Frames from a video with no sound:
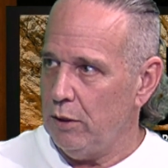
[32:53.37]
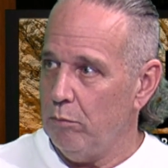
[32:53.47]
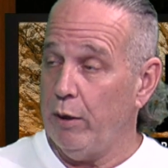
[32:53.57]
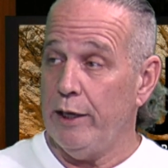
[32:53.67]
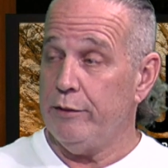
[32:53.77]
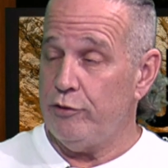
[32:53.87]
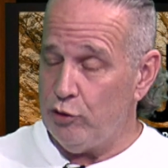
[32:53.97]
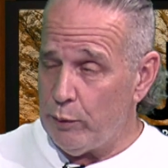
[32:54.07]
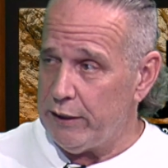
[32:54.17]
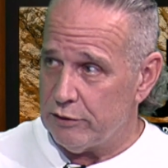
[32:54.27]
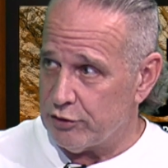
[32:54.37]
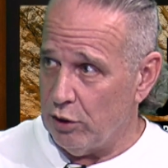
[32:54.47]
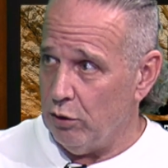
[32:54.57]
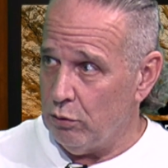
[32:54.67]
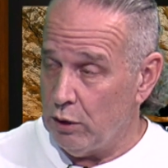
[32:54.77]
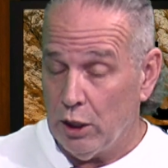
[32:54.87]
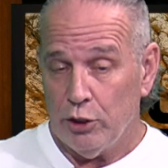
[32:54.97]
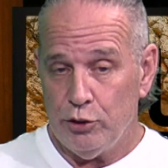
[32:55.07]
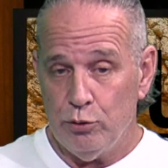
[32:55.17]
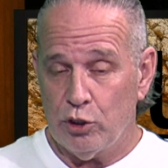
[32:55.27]
By doing so,
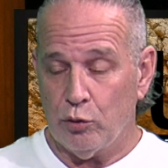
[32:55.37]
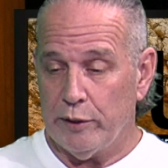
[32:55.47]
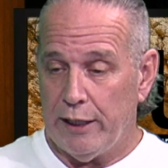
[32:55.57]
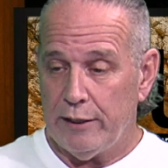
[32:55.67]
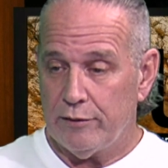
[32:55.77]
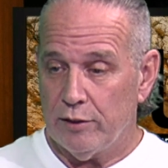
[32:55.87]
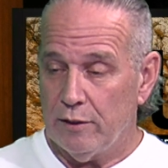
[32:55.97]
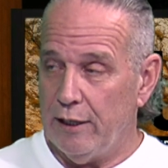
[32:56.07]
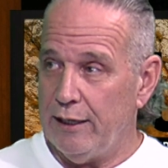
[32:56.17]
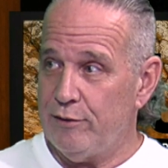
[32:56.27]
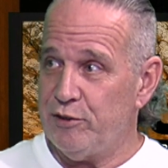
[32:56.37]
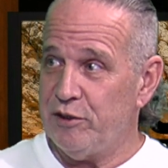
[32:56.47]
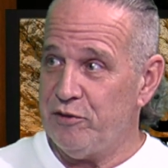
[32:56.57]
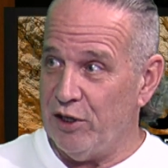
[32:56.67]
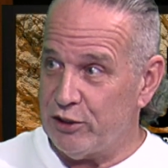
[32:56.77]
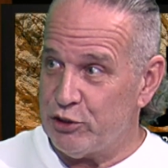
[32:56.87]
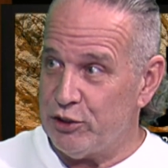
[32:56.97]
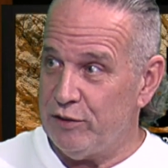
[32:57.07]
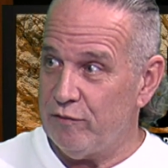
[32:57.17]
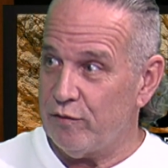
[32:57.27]
you create a
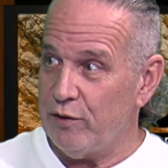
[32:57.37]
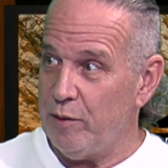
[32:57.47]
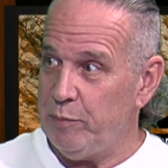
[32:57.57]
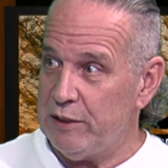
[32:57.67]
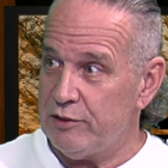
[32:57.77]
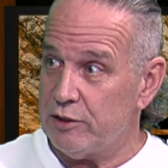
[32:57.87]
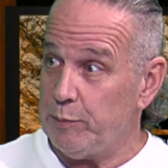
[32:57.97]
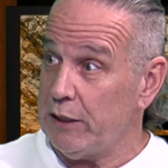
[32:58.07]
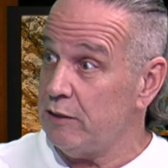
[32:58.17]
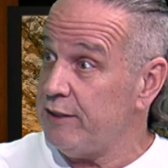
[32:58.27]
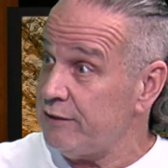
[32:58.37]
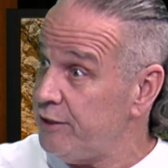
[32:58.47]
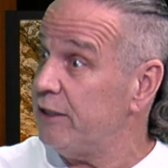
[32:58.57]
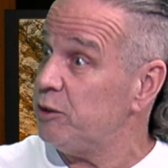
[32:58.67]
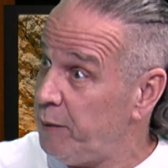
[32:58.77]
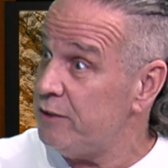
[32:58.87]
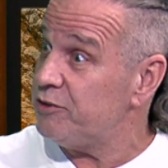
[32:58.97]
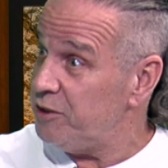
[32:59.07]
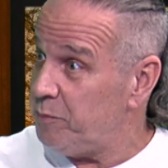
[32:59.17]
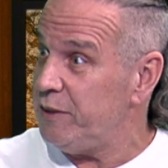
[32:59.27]
deduction for the business, because that's an expense
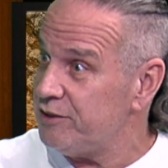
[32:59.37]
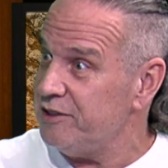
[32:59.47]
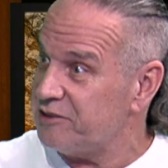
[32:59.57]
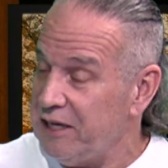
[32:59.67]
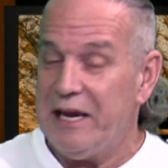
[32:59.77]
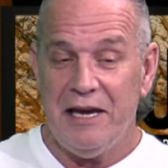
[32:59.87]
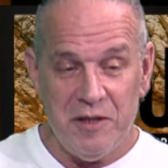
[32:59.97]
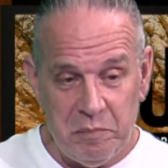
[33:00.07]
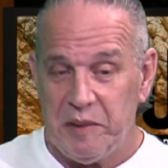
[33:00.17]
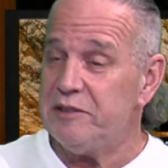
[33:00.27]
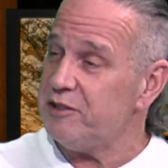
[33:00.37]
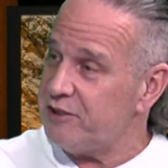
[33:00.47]
to the business, and the business